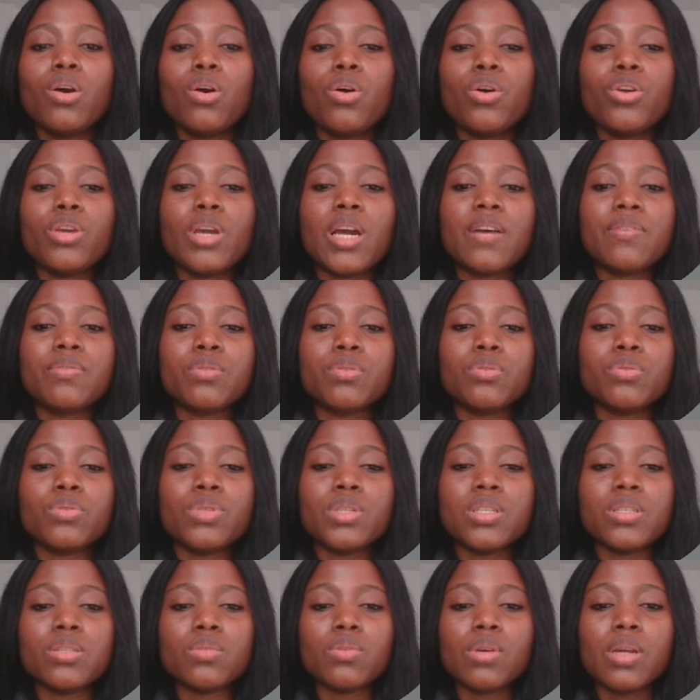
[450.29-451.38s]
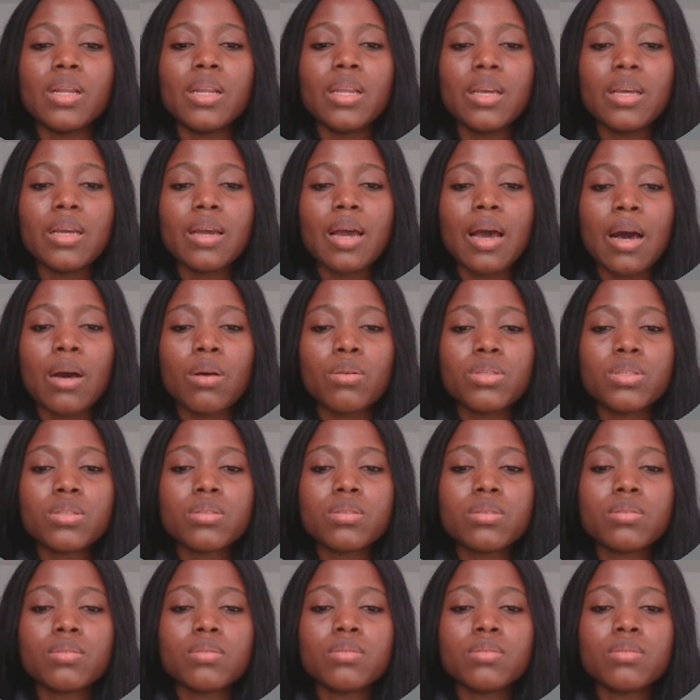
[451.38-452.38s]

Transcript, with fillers: All you have to do is to click out.